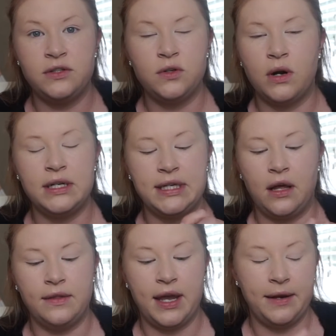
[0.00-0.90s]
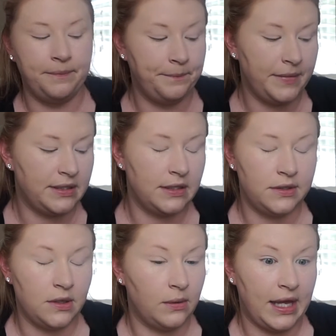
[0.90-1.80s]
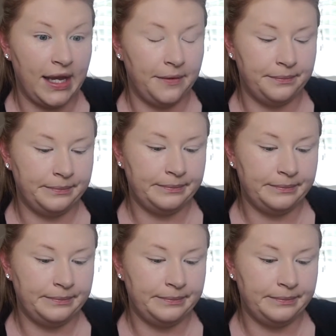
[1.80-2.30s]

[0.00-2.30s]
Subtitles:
It's so hard to tell online. This is so light.